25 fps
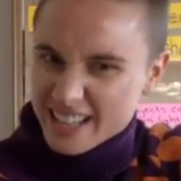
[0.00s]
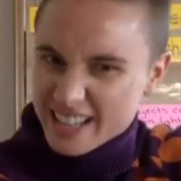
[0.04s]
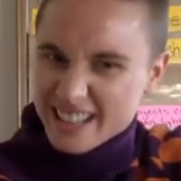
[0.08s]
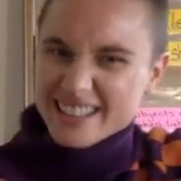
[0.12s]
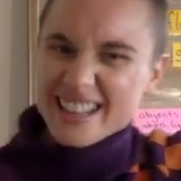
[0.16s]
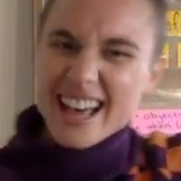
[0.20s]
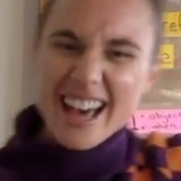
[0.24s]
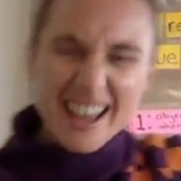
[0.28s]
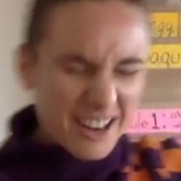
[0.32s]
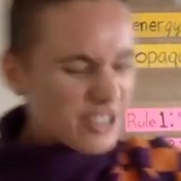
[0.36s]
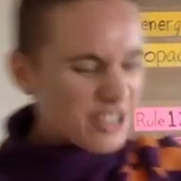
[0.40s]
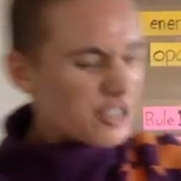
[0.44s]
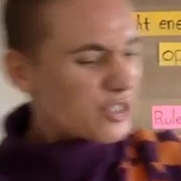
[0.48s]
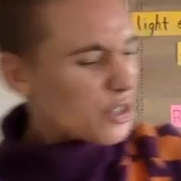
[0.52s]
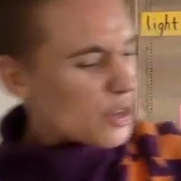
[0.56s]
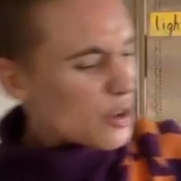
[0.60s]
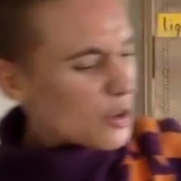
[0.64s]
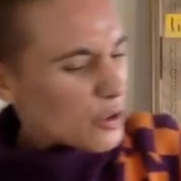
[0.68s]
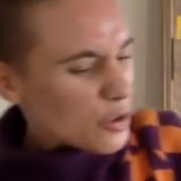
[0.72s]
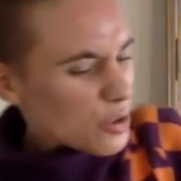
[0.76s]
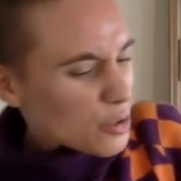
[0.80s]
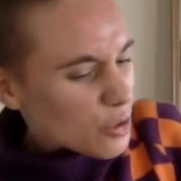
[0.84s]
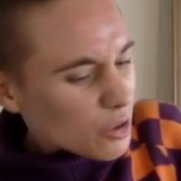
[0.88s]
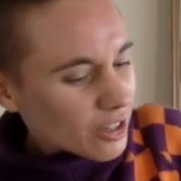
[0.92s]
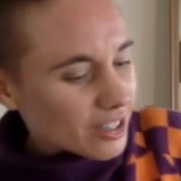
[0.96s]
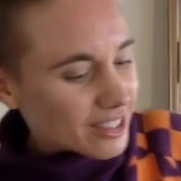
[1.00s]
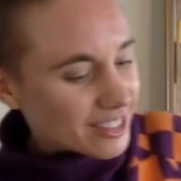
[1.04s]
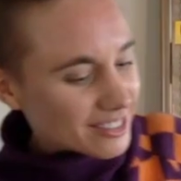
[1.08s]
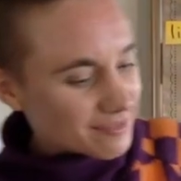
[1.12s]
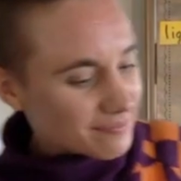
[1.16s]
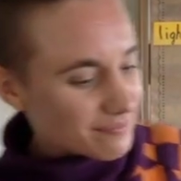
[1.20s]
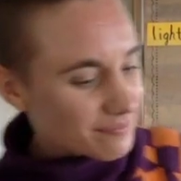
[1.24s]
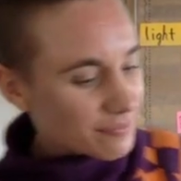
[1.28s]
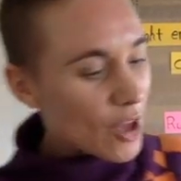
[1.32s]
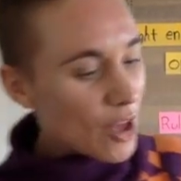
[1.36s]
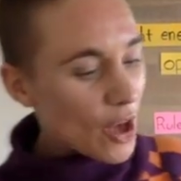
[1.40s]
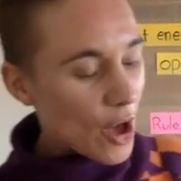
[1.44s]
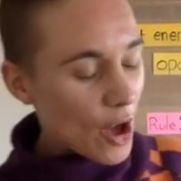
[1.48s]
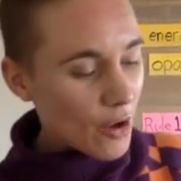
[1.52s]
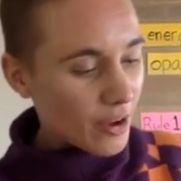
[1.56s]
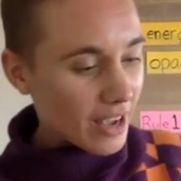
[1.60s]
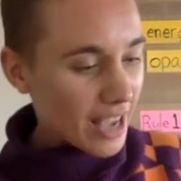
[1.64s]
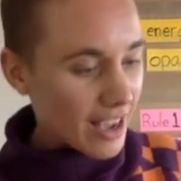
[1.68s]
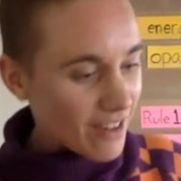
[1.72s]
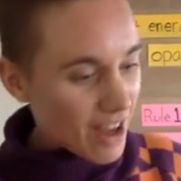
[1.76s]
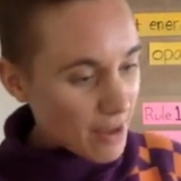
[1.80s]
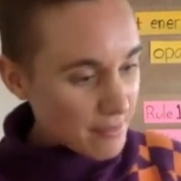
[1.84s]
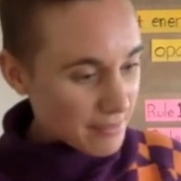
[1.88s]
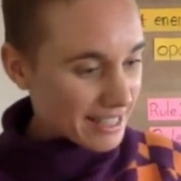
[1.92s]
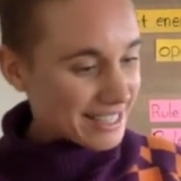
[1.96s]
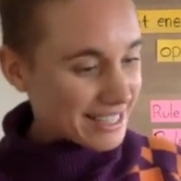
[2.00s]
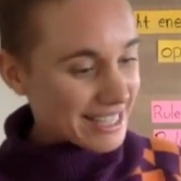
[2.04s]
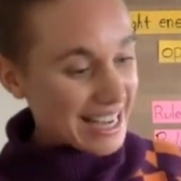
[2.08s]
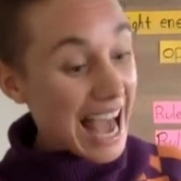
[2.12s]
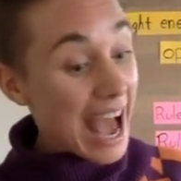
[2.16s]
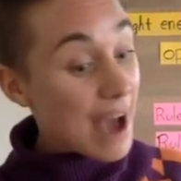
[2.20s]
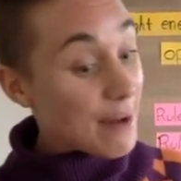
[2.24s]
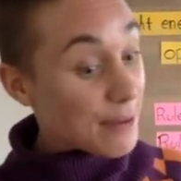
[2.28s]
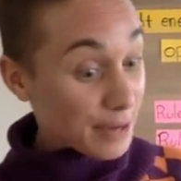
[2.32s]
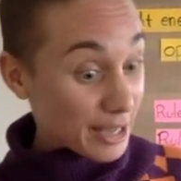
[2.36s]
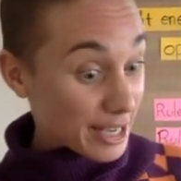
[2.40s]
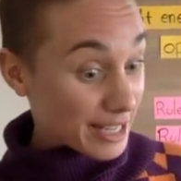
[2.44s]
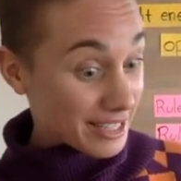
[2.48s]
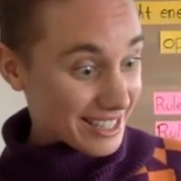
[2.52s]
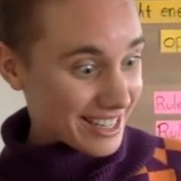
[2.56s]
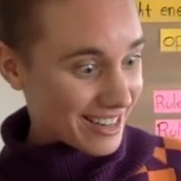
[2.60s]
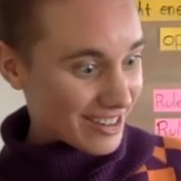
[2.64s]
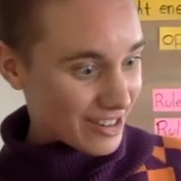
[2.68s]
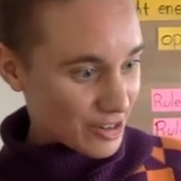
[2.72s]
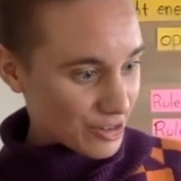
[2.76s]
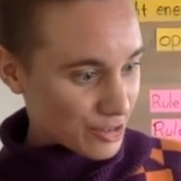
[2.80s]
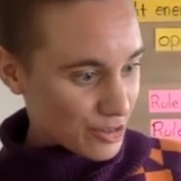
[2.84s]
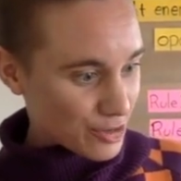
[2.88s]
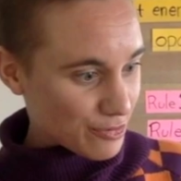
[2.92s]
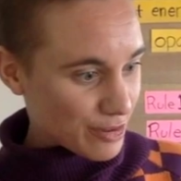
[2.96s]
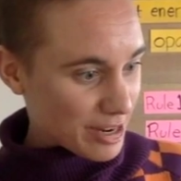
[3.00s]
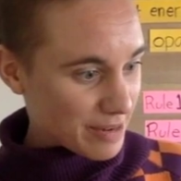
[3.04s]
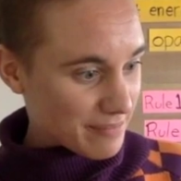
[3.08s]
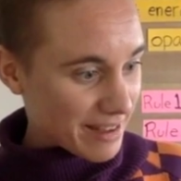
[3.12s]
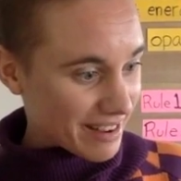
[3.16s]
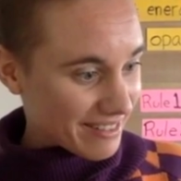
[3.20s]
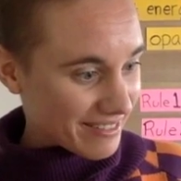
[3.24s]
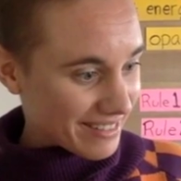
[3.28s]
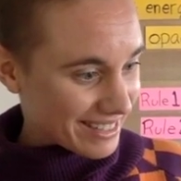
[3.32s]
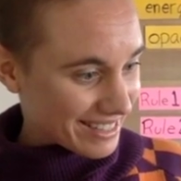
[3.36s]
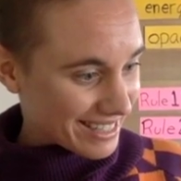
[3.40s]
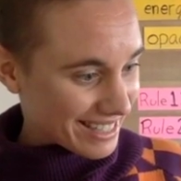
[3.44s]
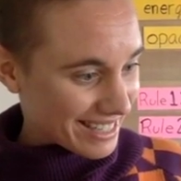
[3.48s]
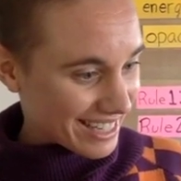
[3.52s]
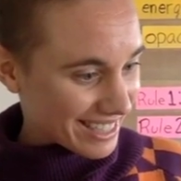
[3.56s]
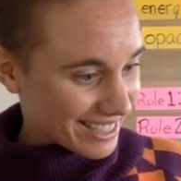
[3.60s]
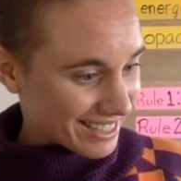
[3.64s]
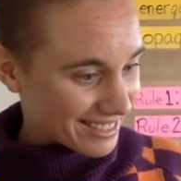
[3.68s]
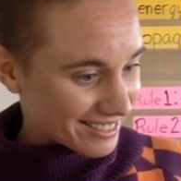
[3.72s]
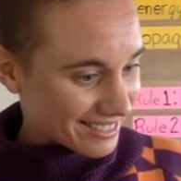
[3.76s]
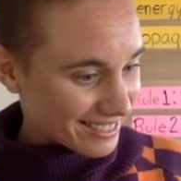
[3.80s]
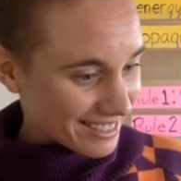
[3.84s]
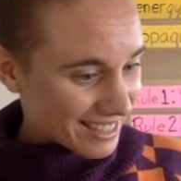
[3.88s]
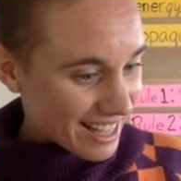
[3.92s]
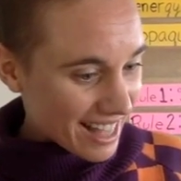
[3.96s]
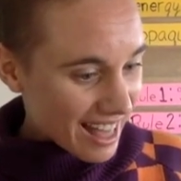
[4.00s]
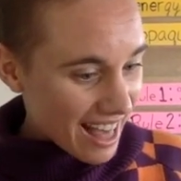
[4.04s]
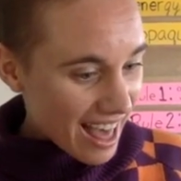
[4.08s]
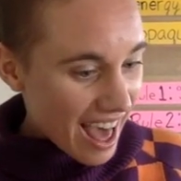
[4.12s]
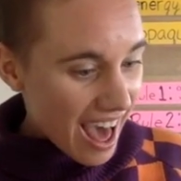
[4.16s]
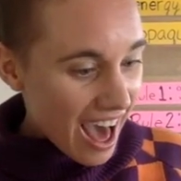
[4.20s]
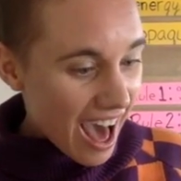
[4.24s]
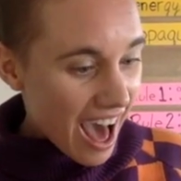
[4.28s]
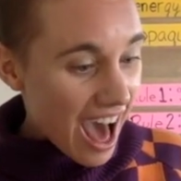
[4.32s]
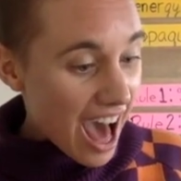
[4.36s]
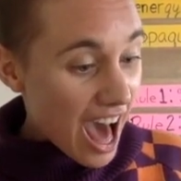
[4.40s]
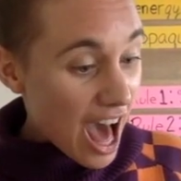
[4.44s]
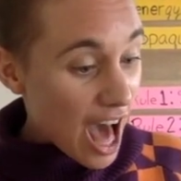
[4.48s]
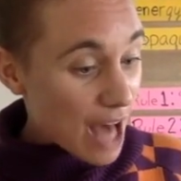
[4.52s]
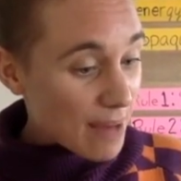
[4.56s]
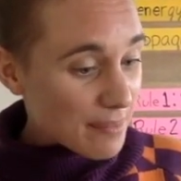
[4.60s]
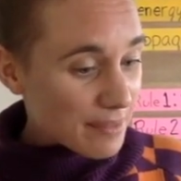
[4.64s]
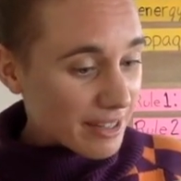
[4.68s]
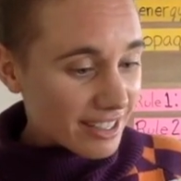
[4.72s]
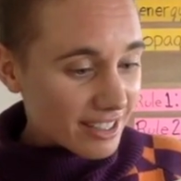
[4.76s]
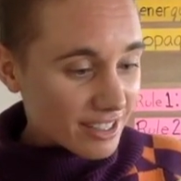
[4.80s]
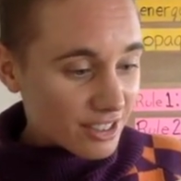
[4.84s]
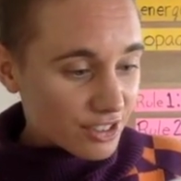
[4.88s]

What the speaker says: That is so cool. Okay, let me see. I will continue to read my reasoning. I